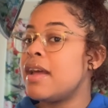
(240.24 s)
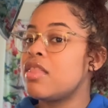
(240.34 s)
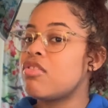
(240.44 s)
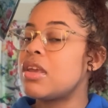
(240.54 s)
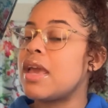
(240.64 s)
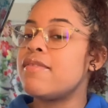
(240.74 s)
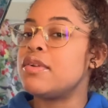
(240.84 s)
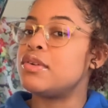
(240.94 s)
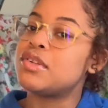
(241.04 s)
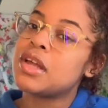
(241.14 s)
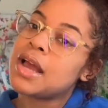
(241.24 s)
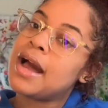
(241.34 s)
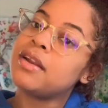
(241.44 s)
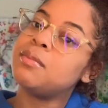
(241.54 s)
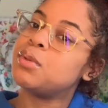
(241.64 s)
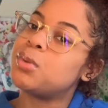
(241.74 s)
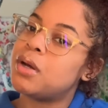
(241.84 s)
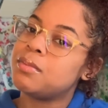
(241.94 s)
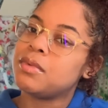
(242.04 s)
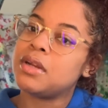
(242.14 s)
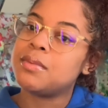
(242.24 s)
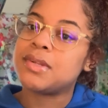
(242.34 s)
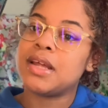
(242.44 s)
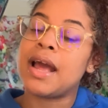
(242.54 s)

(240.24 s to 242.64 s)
3K views, kind of blew up, you know what I'm saying?